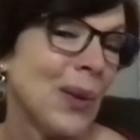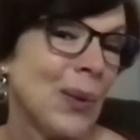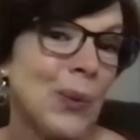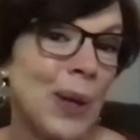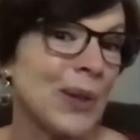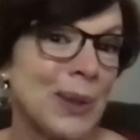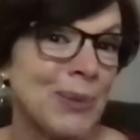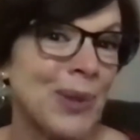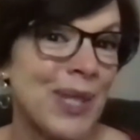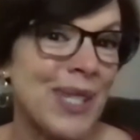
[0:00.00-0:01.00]

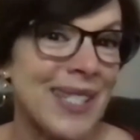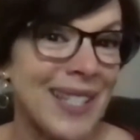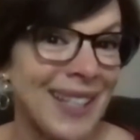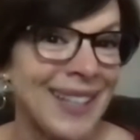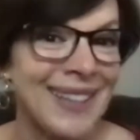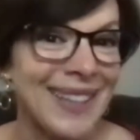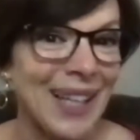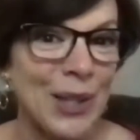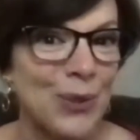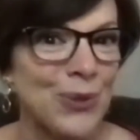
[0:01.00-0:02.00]
welcome, Khristine.
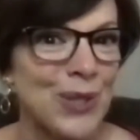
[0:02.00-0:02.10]
Thank you for